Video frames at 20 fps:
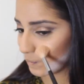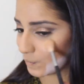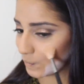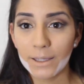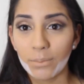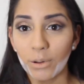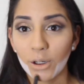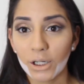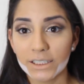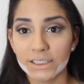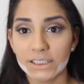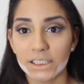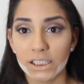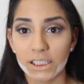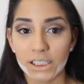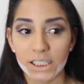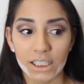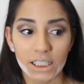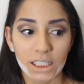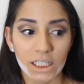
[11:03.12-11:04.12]
I
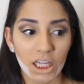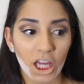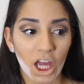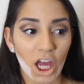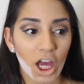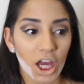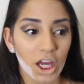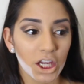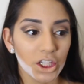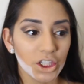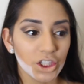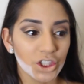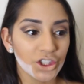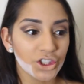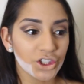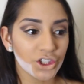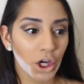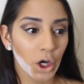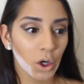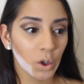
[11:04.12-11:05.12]
personally
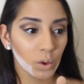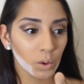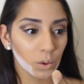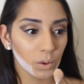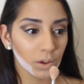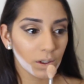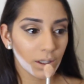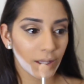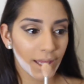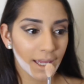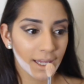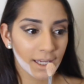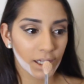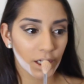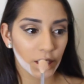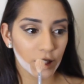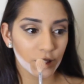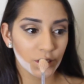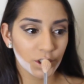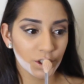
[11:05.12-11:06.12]
don't like
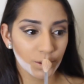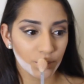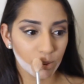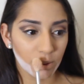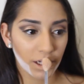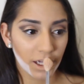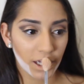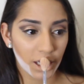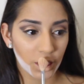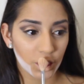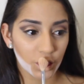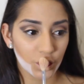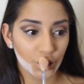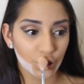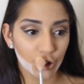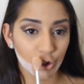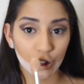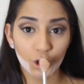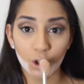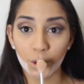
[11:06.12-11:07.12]
to put
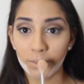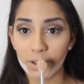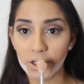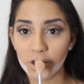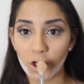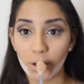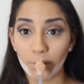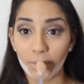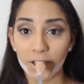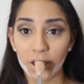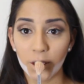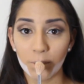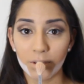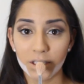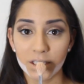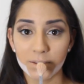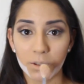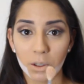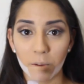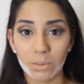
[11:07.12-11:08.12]
too much on my
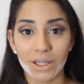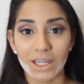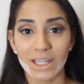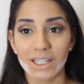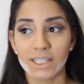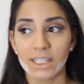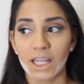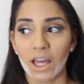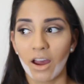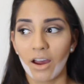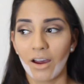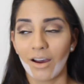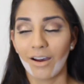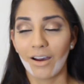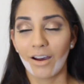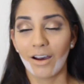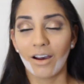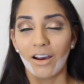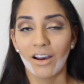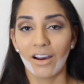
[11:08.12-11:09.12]
Cupid's bow because
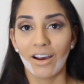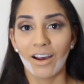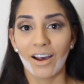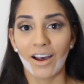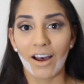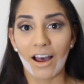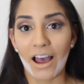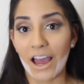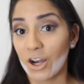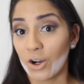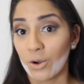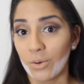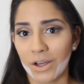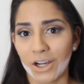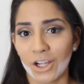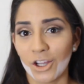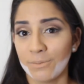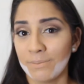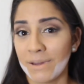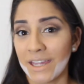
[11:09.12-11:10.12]
I don't
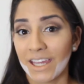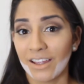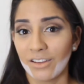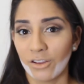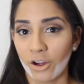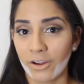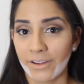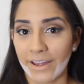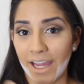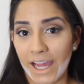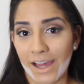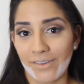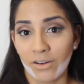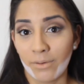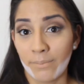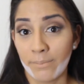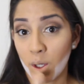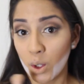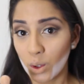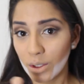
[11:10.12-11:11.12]
want to make it look like I have
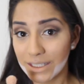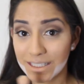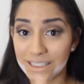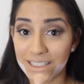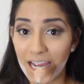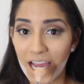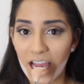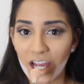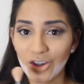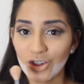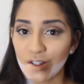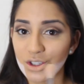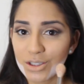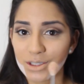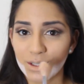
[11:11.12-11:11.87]
a milk stash.